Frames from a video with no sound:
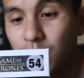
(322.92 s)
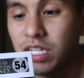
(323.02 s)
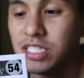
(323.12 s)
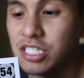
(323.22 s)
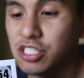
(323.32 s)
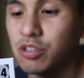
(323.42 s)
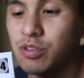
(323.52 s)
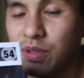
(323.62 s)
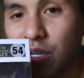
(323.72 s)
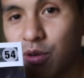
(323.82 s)
you watch that show,
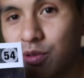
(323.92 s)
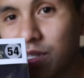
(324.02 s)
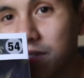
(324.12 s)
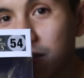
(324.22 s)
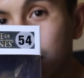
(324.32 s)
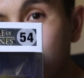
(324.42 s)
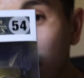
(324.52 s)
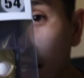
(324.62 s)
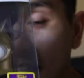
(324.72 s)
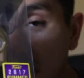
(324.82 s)
you would know who this is.
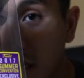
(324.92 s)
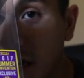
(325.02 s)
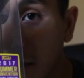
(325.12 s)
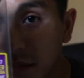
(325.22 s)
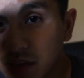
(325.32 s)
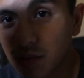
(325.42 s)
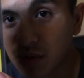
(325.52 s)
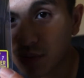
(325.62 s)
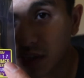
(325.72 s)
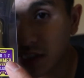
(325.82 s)
This
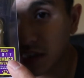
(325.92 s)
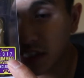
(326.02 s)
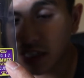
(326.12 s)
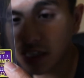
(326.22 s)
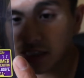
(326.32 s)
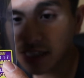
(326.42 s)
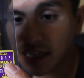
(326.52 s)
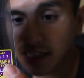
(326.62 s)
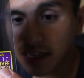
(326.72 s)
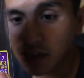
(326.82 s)
was released in
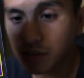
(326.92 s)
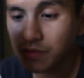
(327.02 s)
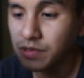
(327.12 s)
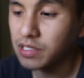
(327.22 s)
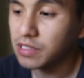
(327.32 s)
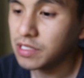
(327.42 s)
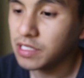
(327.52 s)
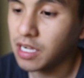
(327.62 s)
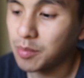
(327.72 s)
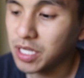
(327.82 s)
San Diego
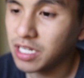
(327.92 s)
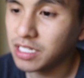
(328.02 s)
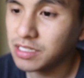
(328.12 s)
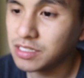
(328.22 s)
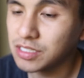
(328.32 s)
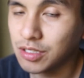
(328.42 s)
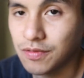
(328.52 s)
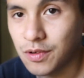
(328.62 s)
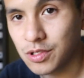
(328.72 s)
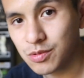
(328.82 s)
Comic-Con, so of
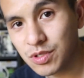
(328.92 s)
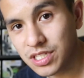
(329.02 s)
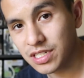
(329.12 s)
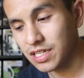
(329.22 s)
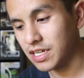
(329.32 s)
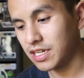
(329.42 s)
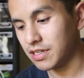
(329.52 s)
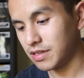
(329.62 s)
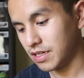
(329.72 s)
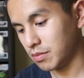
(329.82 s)
course we couldn't get
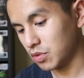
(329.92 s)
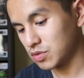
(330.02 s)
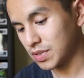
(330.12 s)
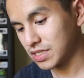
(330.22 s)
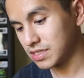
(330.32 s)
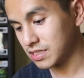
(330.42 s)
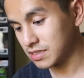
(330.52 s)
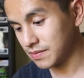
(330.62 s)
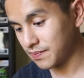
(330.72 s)
it in most places.